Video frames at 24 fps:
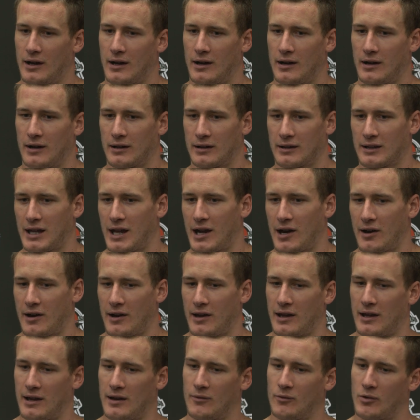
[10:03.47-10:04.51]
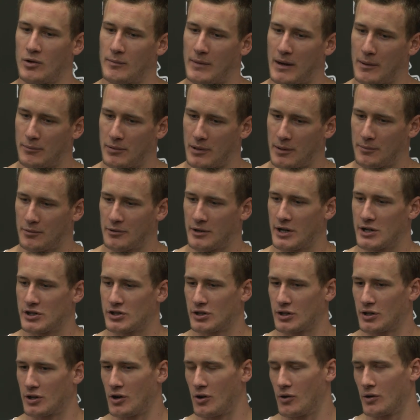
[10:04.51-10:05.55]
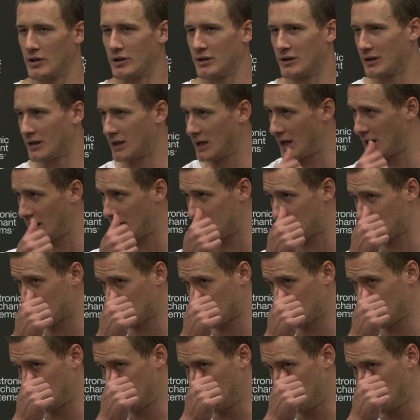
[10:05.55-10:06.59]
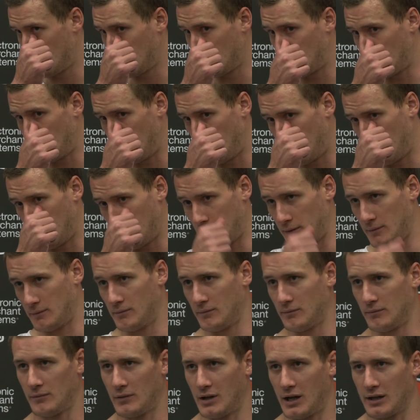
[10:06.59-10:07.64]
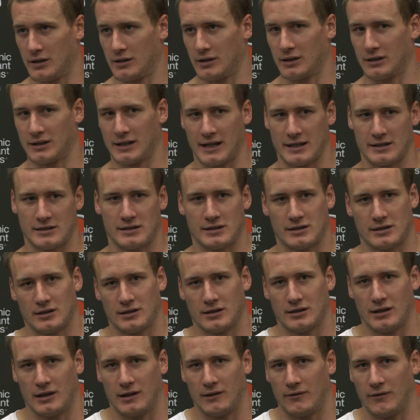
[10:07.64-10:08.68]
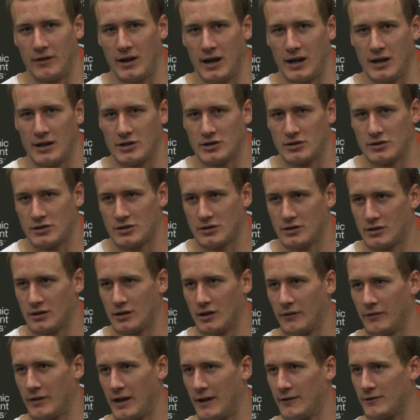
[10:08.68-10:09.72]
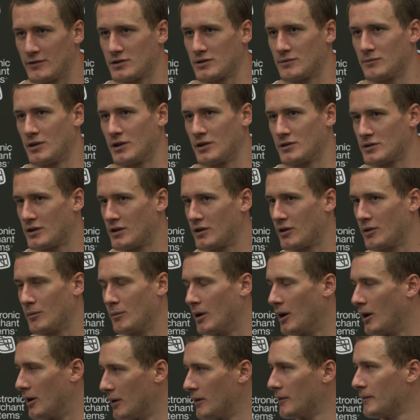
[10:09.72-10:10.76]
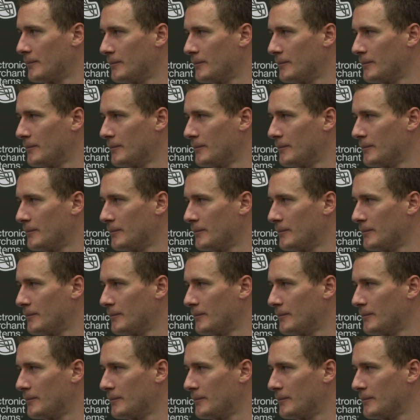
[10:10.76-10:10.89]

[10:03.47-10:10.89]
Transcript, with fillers: uh, carry in with my preparation going into the games um, I think that's the advantage of having some years under your belt.